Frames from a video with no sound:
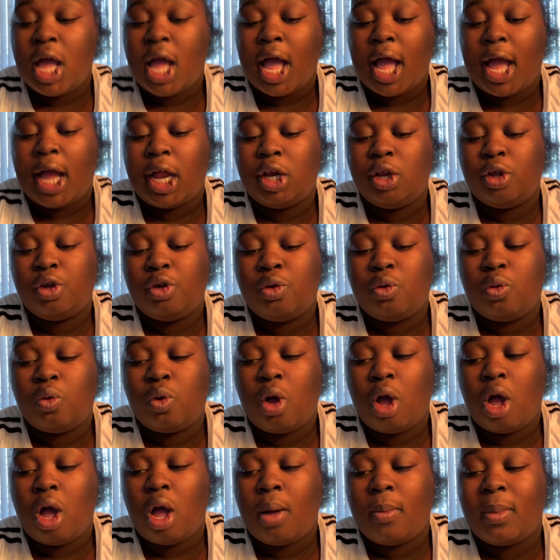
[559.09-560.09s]
I do
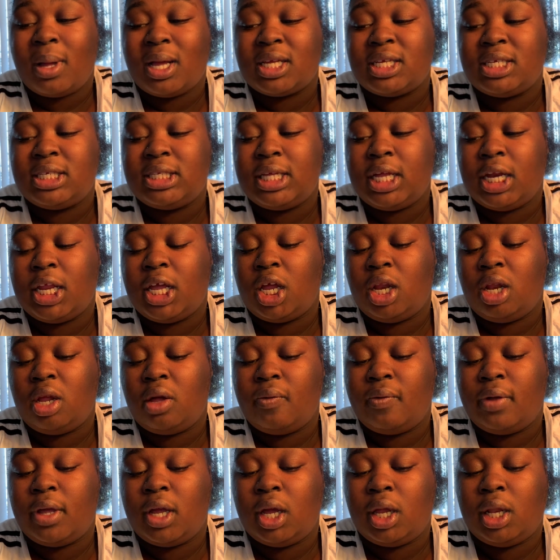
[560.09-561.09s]
all um, my studying
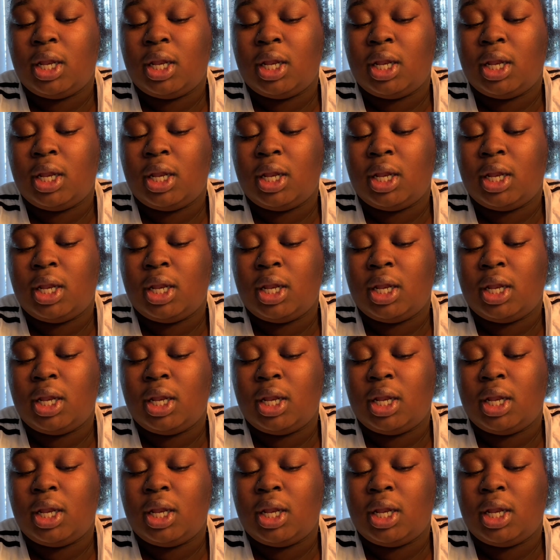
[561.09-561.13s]
over here,